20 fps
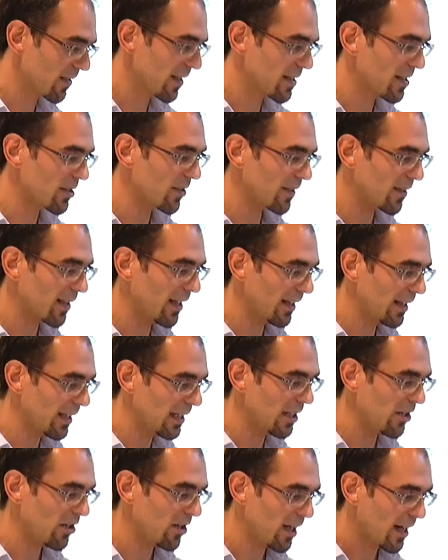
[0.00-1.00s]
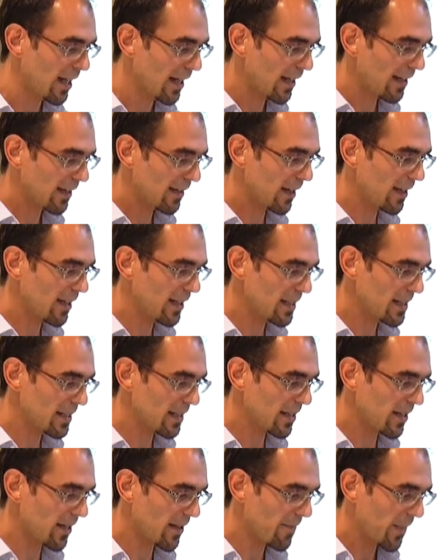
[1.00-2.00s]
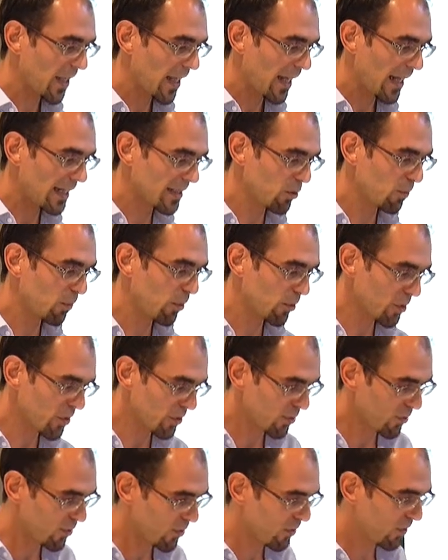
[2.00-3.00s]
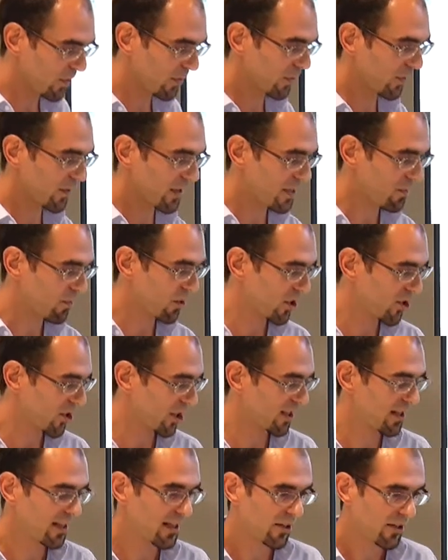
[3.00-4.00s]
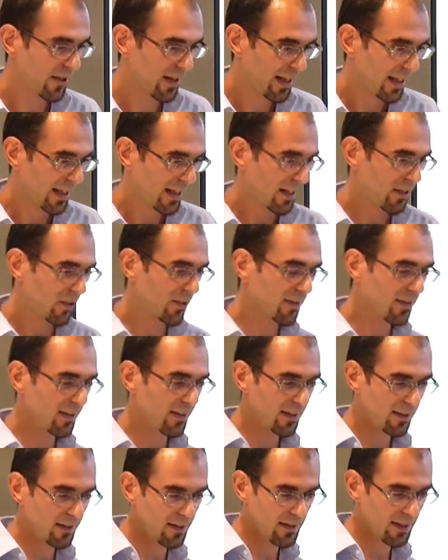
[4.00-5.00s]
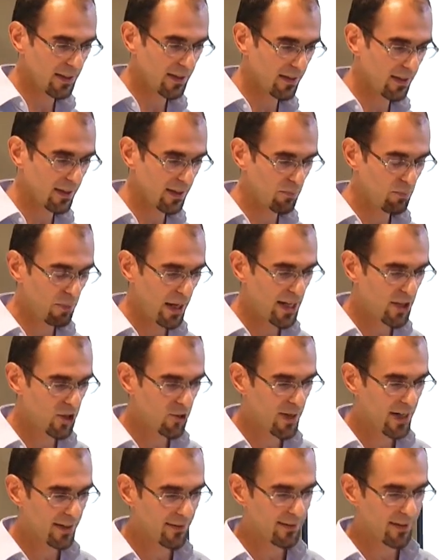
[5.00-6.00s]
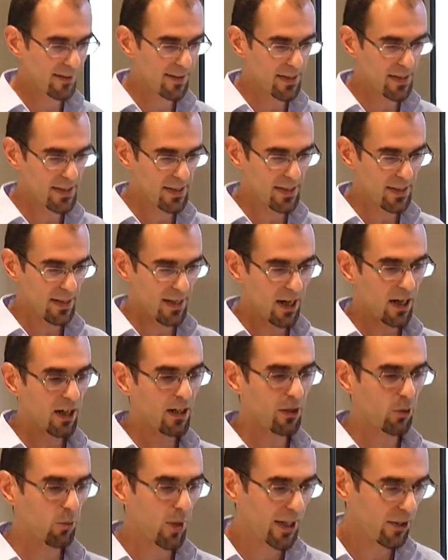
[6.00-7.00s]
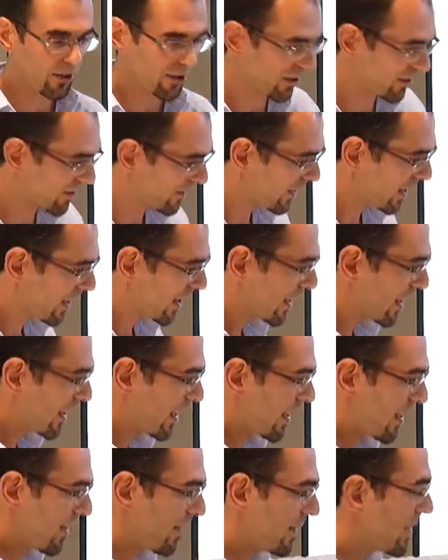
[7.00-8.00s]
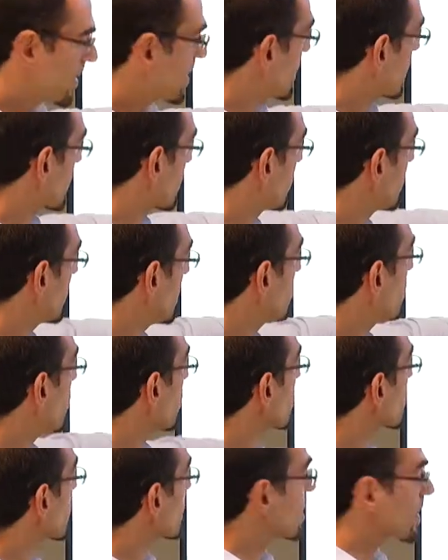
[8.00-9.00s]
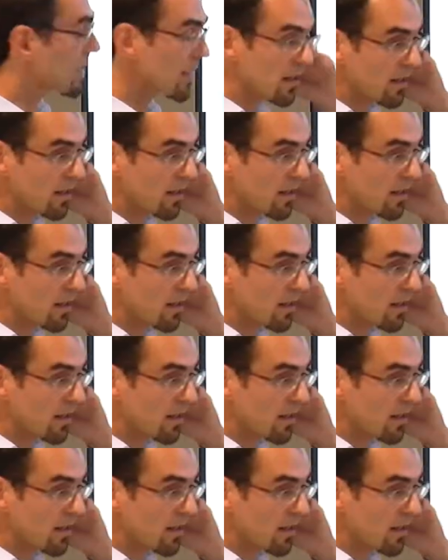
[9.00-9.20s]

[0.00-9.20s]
there's nothing here that is, as opposed to this project here, nothing in PageRank that is hardwired. This is the demos. It